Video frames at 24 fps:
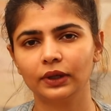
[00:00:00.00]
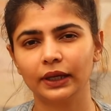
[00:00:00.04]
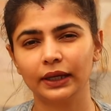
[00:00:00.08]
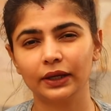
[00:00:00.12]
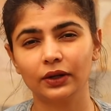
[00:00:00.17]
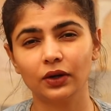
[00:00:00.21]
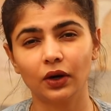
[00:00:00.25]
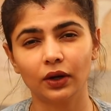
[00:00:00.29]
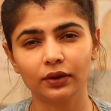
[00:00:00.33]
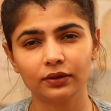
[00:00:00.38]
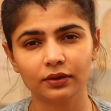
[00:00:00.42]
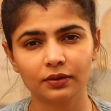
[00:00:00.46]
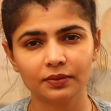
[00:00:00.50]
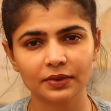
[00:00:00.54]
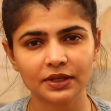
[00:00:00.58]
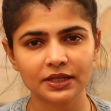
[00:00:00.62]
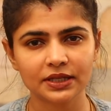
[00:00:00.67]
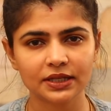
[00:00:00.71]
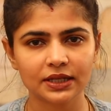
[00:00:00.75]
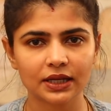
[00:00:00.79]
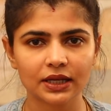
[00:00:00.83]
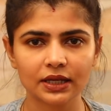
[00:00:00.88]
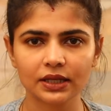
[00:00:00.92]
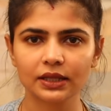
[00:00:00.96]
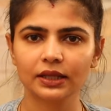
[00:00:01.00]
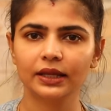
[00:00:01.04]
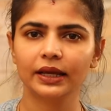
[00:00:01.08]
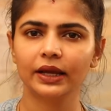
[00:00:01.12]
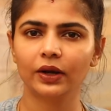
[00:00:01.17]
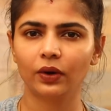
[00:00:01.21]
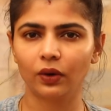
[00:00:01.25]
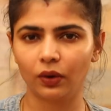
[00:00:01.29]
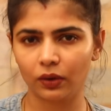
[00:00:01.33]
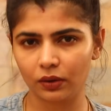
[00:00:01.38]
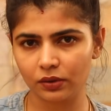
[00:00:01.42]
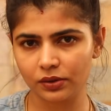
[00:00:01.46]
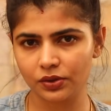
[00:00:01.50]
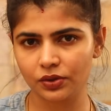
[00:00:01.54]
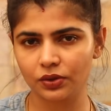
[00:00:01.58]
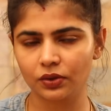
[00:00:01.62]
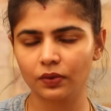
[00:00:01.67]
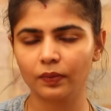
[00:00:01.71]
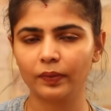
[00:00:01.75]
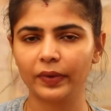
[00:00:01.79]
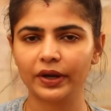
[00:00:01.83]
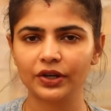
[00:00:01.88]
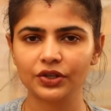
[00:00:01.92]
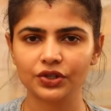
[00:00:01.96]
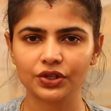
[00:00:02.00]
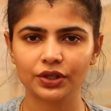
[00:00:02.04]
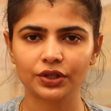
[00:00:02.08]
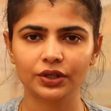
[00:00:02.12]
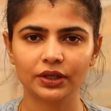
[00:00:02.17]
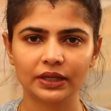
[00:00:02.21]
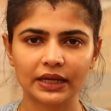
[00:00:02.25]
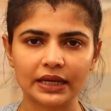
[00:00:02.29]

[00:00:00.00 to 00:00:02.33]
like Gothamista, they also mention